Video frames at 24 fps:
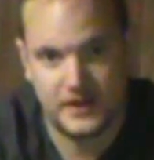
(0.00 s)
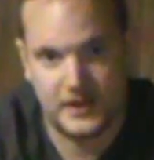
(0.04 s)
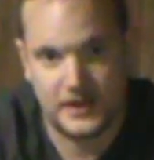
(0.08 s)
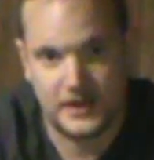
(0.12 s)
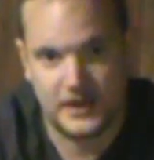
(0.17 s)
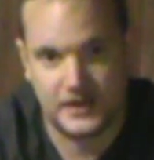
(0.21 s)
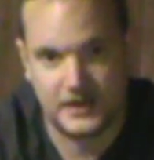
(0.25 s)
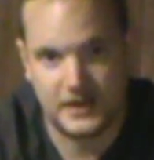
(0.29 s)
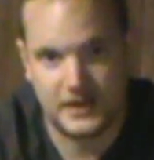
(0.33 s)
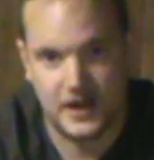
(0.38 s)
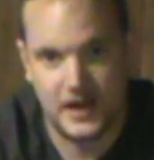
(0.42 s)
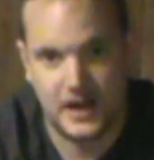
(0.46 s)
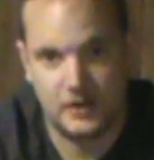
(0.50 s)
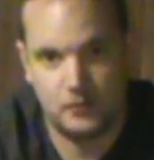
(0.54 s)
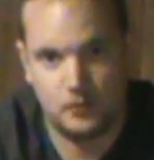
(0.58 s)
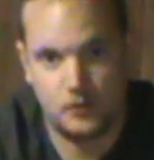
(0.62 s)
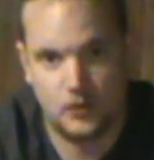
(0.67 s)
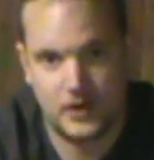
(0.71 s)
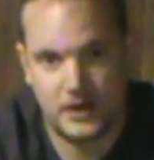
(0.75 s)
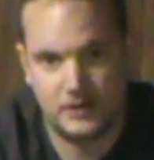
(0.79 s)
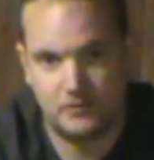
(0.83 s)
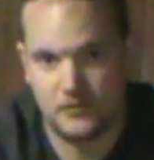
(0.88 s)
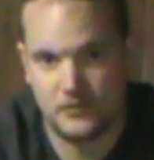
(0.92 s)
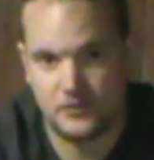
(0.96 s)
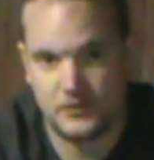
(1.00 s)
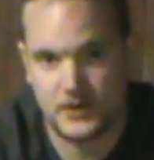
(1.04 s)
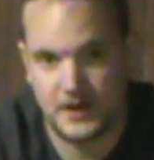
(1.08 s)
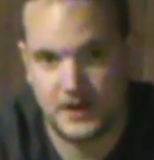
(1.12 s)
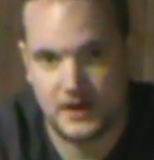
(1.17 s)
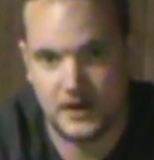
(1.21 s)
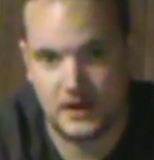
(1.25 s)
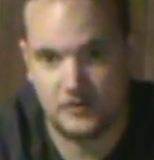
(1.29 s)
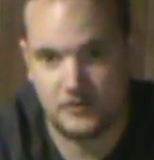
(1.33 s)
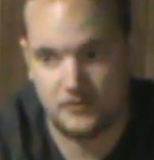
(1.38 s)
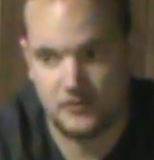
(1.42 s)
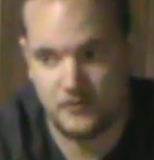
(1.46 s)
And I will have
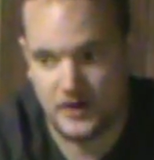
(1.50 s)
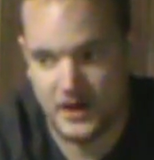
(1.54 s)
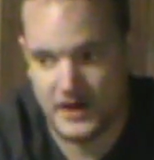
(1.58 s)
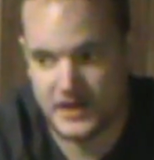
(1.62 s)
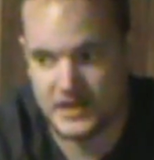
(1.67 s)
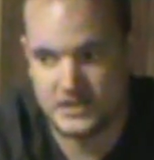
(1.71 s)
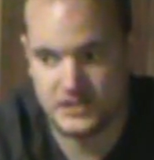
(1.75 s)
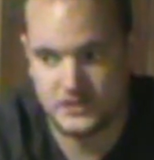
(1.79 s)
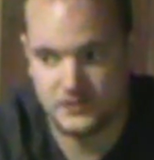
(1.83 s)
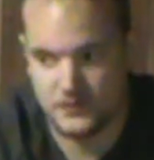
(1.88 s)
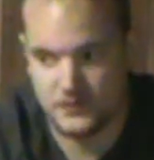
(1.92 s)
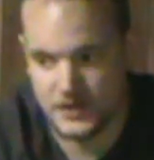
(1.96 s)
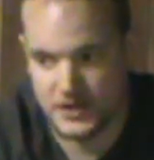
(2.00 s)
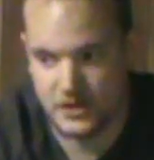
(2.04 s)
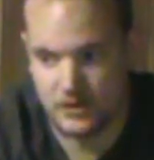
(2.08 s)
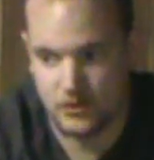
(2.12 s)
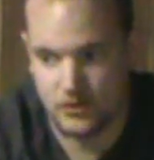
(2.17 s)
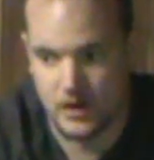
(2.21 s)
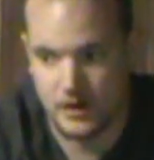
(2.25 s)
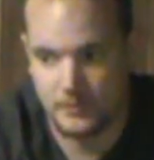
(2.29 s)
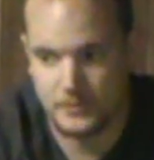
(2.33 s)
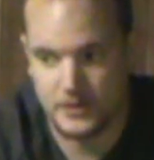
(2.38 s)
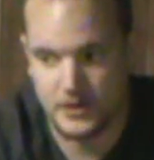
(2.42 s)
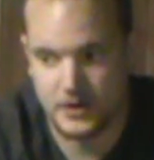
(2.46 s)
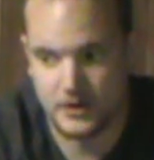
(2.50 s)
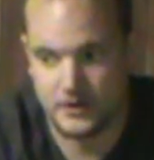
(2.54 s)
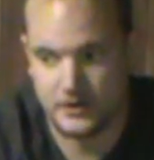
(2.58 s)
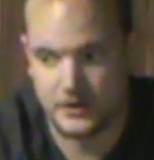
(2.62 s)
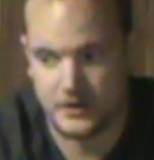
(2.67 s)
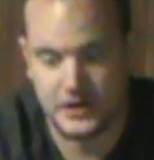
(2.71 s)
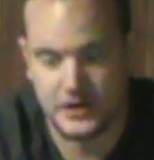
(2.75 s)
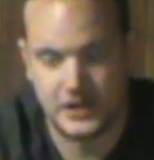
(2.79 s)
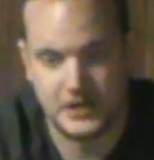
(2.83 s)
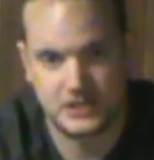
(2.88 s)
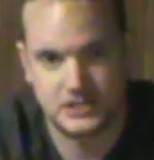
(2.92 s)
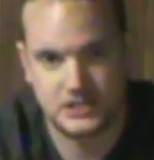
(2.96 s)
a finds video up here in
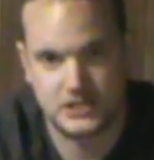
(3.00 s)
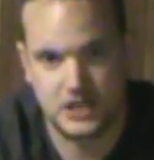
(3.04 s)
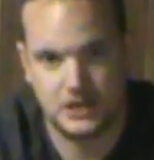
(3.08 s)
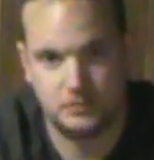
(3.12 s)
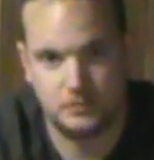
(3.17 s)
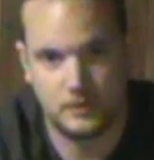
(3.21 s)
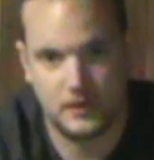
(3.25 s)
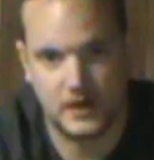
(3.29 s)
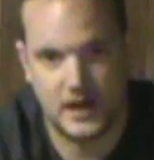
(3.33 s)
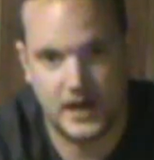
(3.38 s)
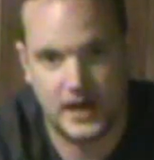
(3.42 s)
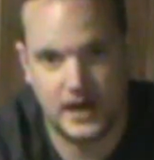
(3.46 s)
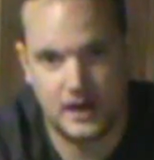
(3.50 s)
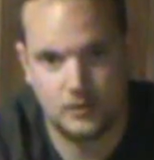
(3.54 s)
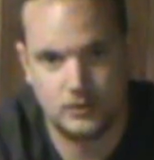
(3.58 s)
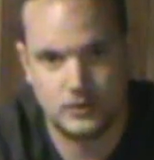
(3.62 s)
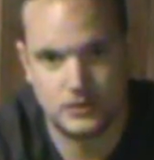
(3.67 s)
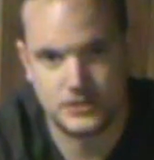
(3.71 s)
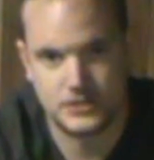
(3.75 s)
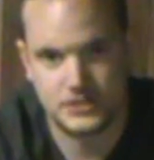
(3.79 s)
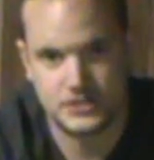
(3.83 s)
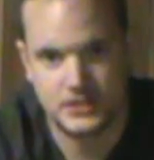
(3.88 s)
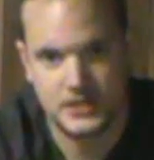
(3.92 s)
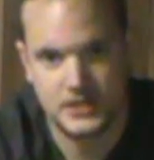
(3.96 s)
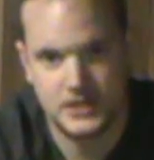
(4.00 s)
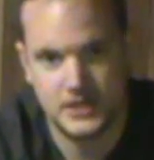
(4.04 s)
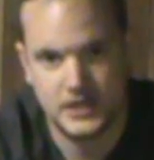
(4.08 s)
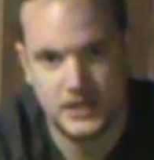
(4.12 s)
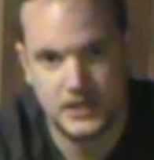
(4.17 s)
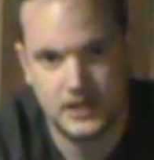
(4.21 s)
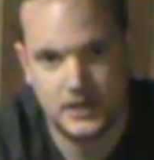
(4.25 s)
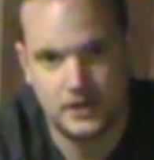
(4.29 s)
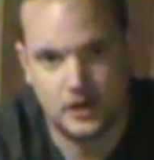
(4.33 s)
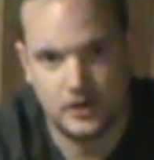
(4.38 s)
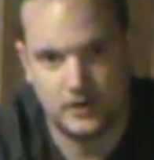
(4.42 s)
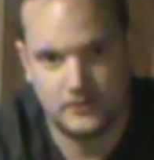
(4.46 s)
the next couple of hours,
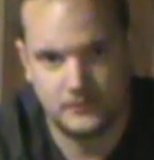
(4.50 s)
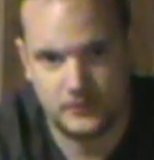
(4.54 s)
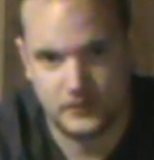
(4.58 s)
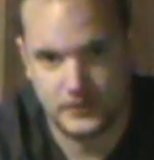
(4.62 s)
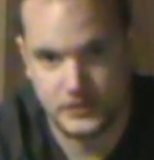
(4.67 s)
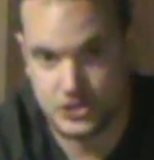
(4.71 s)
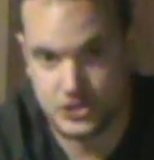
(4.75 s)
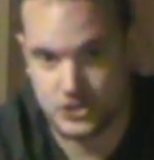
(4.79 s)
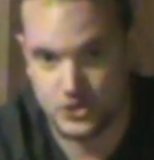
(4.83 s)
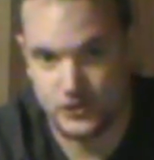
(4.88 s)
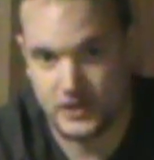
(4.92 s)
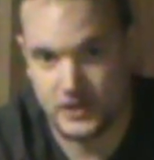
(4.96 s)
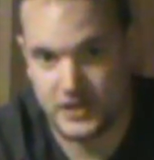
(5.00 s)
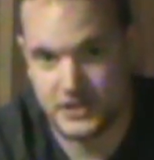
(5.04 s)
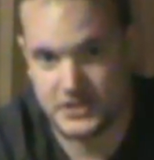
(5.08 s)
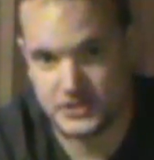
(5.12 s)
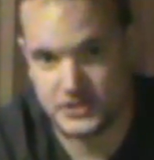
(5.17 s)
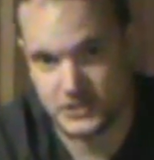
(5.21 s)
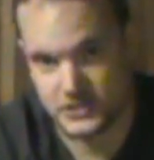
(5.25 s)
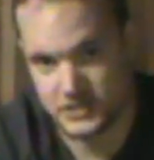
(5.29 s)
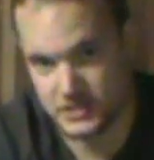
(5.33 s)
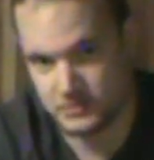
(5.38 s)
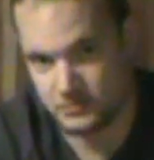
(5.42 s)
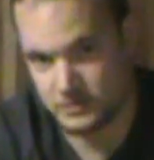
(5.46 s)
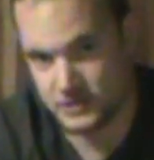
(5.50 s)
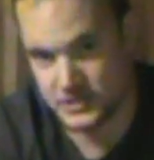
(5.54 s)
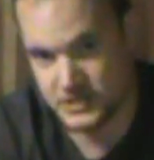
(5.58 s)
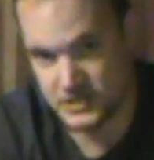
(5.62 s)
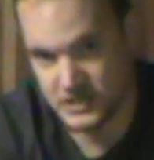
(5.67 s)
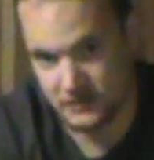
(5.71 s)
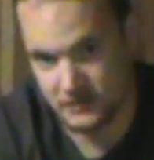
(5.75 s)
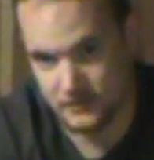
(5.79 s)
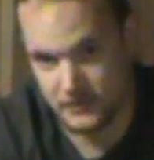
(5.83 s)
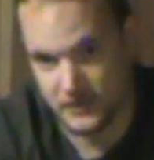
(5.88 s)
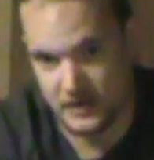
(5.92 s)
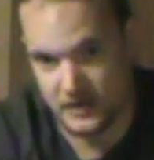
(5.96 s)
hopefully showcasing some of the
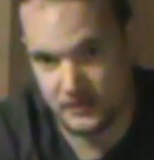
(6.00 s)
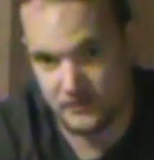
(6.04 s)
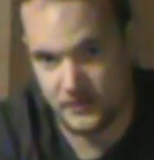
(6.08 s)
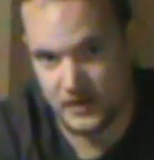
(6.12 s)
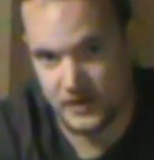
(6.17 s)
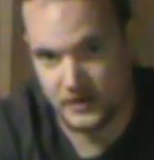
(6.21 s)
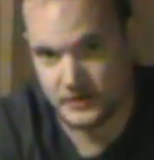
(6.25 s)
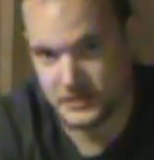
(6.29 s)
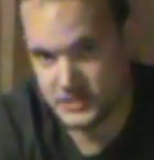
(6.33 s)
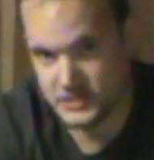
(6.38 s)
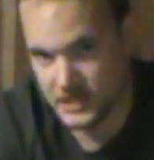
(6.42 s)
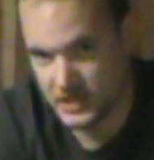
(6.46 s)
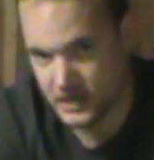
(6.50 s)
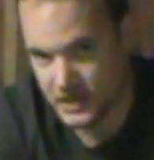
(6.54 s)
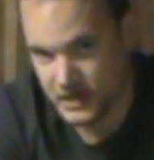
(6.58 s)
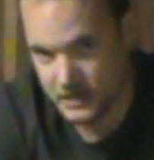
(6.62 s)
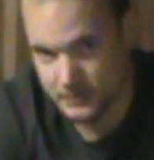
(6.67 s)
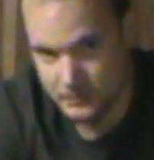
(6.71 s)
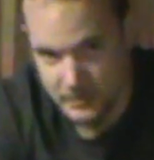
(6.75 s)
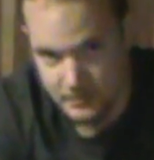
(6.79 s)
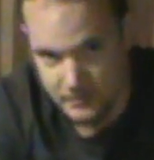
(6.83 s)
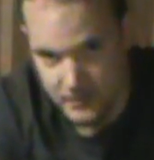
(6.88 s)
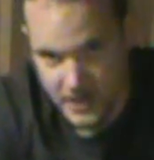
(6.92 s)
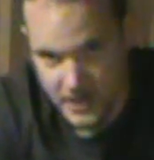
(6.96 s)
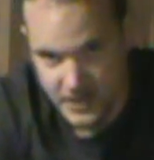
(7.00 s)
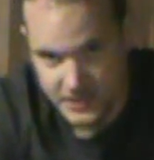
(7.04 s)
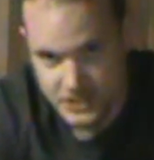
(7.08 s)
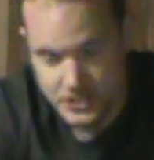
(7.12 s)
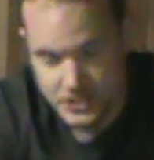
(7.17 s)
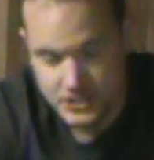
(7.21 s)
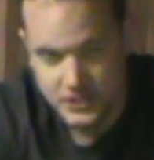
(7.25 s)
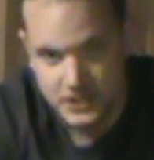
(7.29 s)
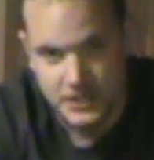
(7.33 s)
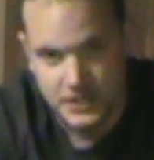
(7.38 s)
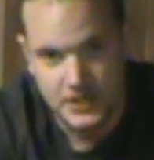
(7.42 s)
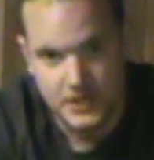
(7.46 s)
stuff that I found. It's not going to be
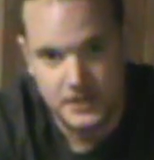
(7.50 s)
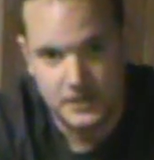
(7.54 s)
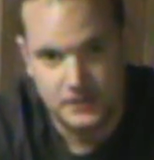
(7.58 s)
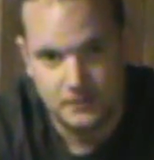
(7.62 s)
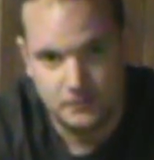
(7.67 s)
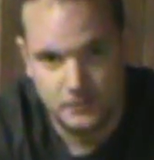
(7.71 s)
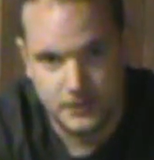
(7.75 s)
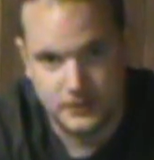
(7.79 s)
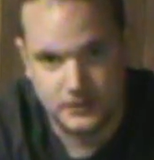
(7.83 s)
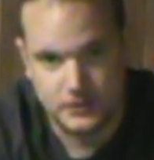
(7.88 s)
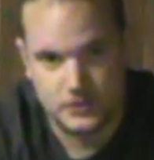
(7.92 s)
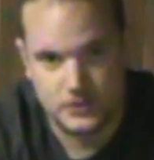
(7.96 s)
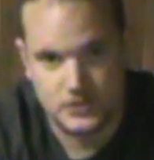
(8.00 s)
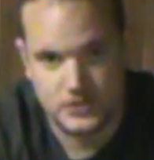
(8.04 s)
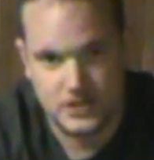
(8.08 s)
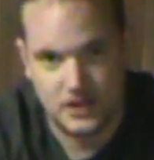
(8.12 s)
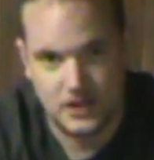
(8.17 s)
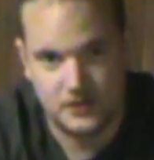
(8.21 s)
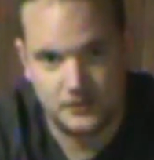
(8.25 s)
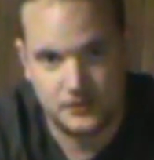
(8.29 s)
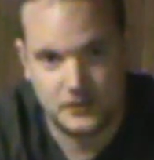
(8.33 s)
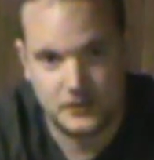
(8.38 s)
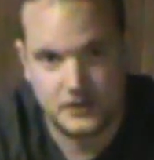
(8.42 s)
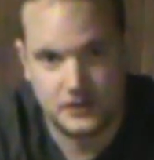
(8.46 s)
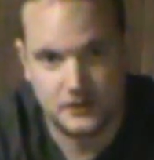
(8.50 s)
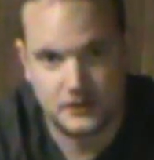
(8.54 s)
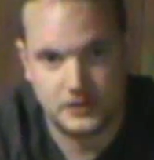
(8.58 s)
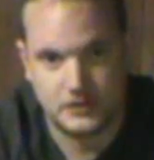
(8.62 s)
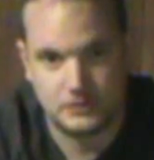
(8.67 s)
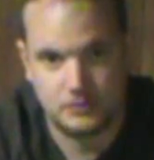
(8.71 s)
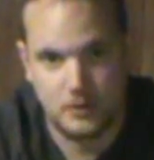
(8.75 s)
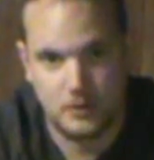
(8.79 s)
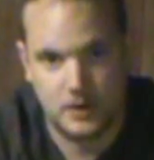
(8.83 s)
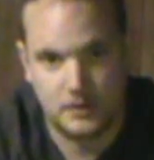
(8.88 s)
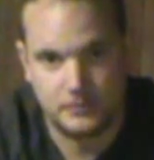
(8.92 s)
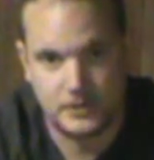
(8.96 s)
much, but there's stuff in there that
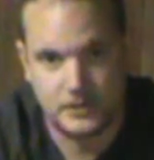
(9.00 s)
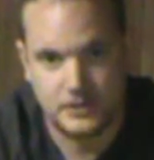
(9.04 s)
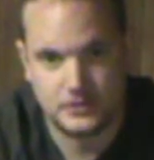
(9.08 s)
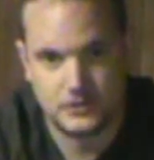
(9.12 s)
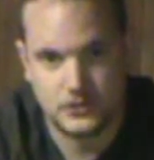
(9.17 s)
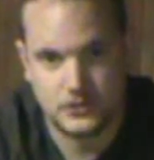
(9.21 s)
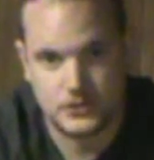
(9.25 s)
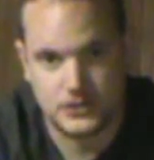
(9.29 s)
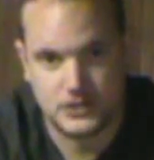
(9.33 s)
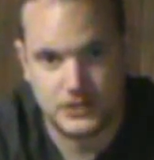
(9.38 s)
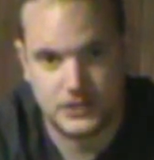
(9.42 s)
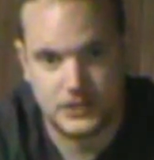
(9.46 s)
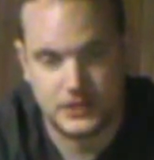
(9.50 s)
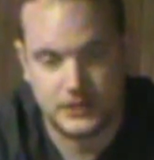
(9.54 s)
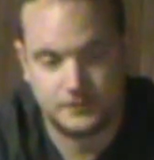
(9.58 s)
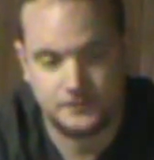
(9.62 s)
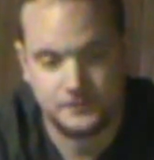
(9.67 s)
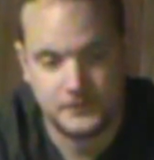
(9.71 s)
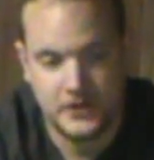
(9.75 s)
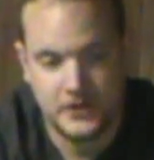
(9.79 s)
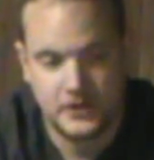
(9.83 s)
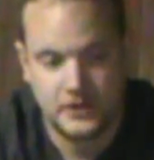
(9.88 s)
you might be interested in.